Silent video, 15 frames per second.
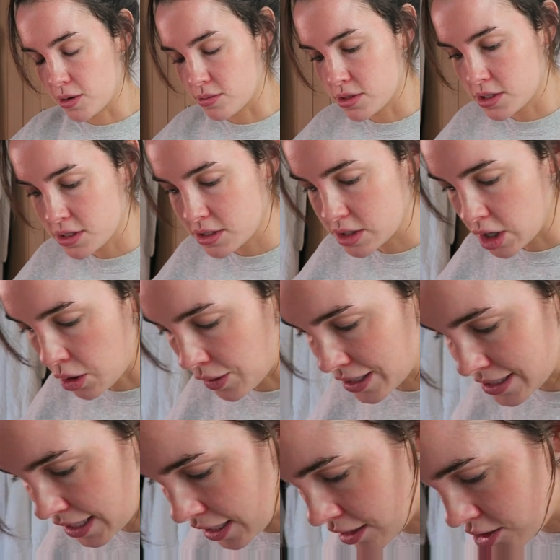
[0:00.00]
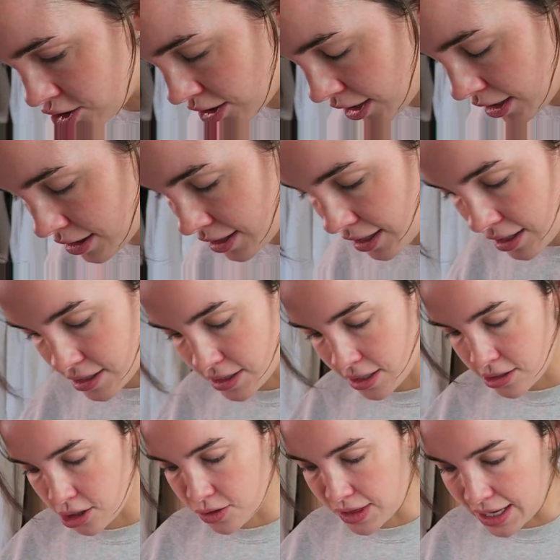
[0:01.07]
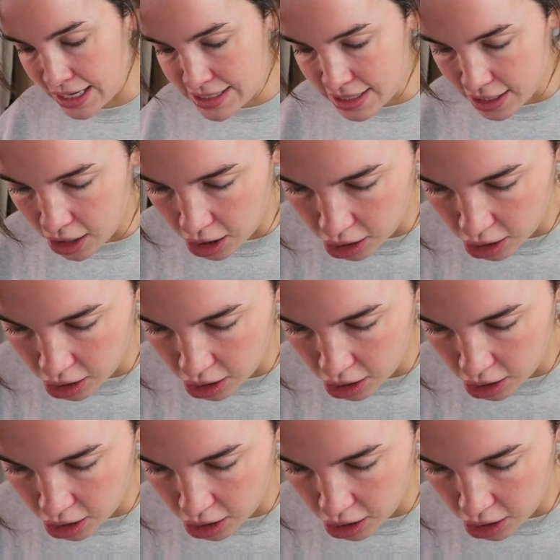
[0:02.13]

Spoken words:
I'm so excited to try these. So I think it's like a